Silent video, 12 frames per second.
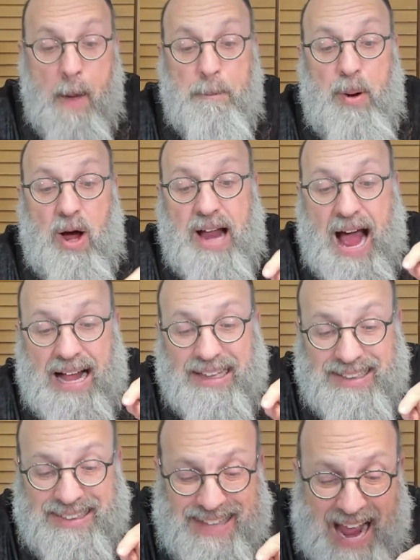but
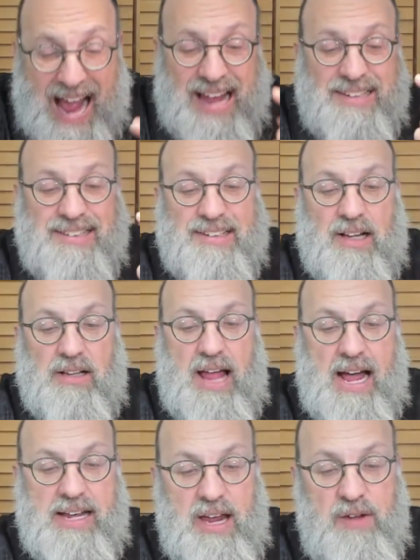al das
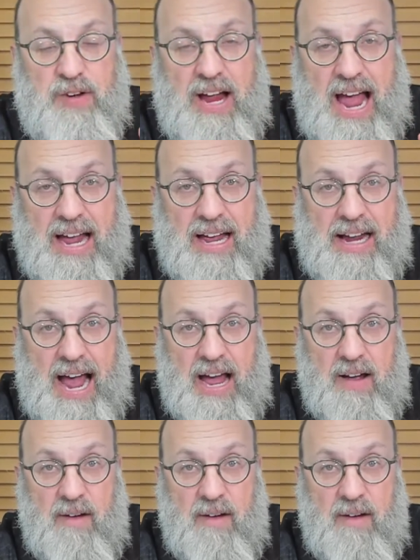lakifayachakach.